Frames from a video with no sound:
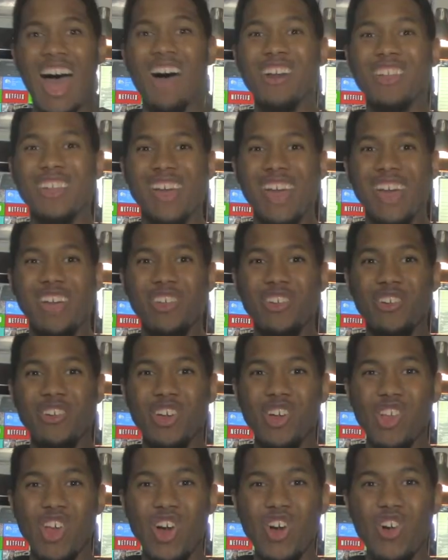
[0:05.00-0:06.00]
Howdy, hey there,
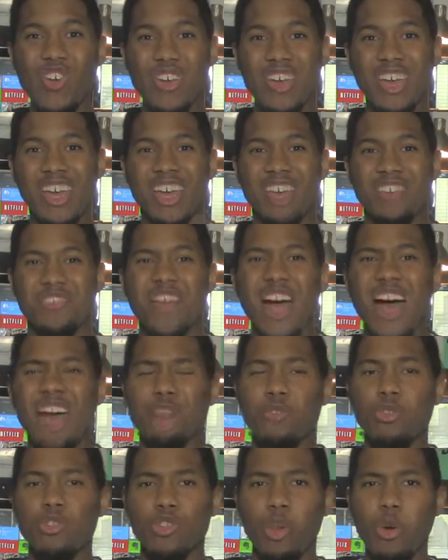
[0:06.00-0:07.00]
and hello. It's time
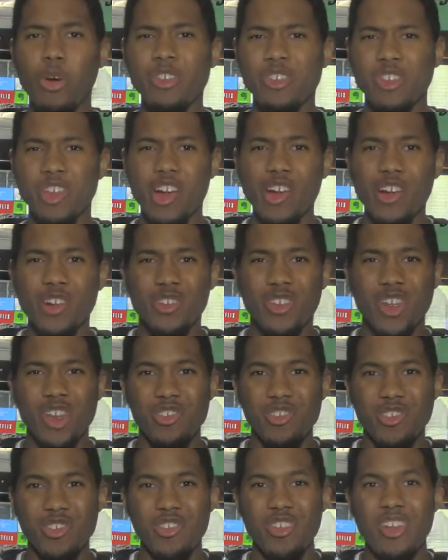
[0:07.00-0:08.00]
for Noisy
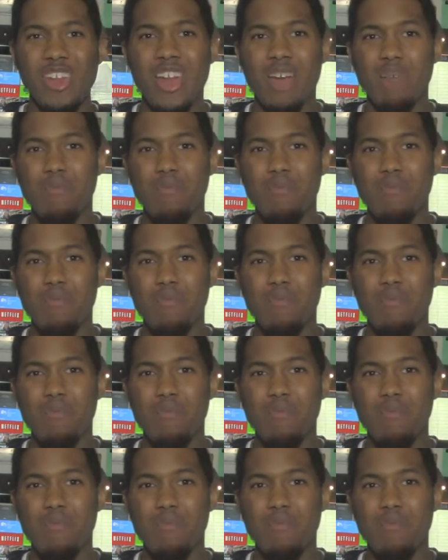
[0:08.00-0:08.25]
Architecture,